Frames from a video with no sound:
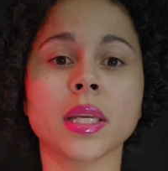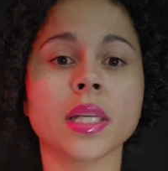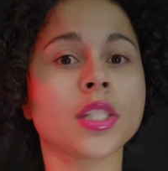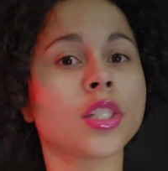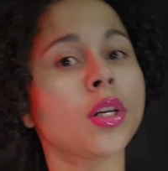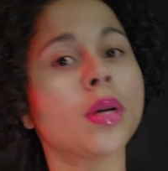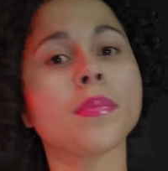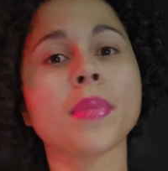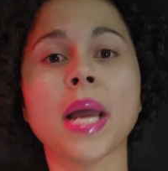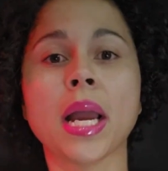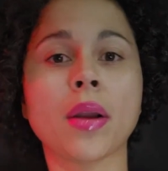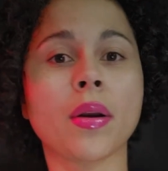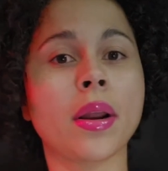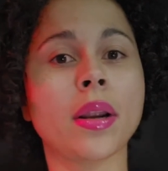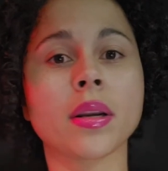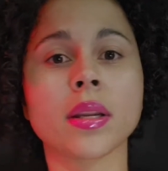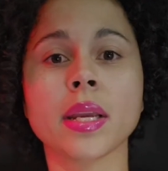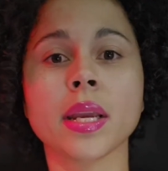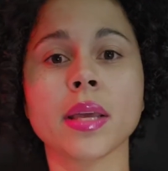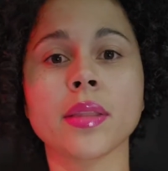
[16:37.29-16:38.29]
get your
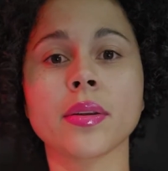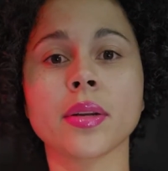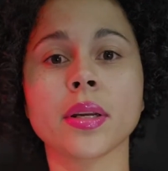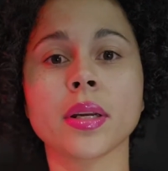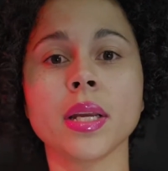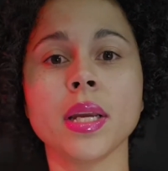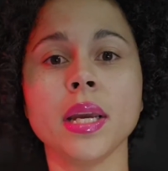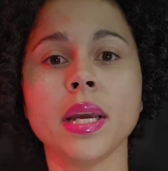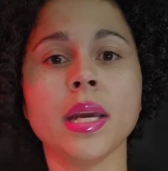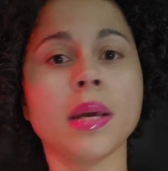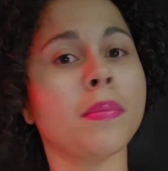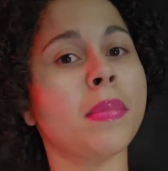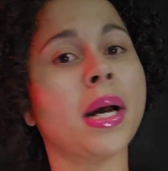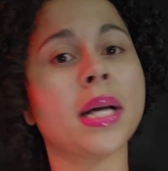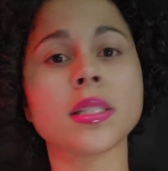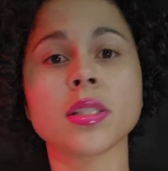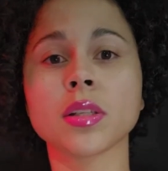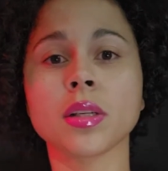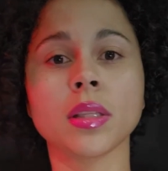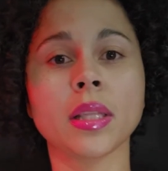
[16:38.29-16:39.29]
background together and
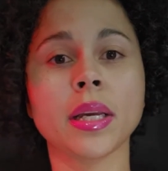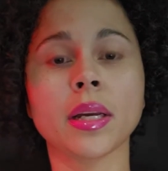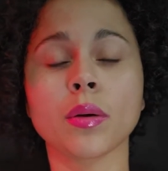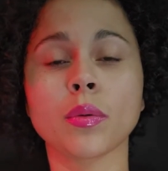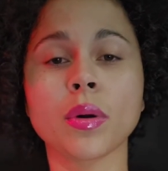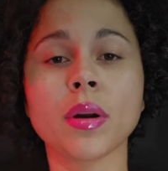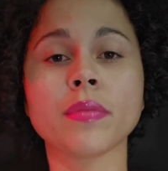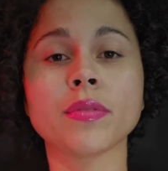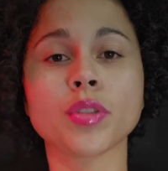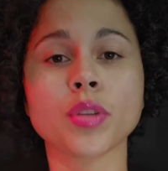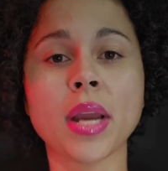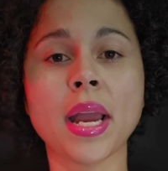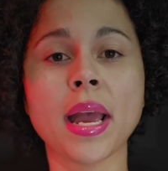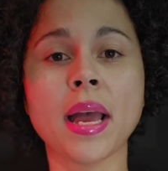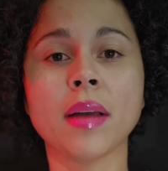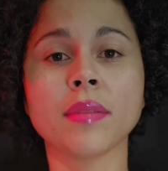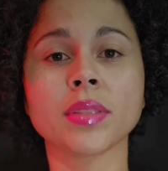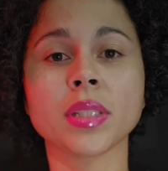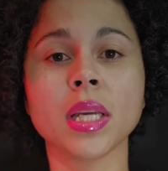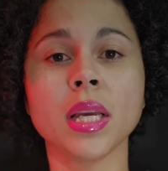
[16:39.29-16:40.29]
mine's looking like a rough
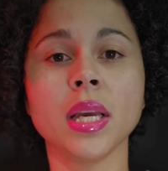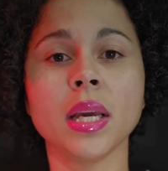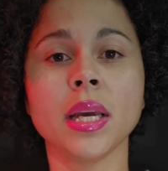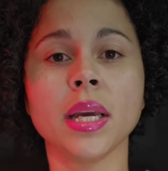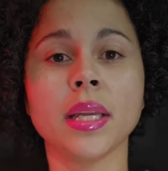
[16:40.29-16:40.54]
draft,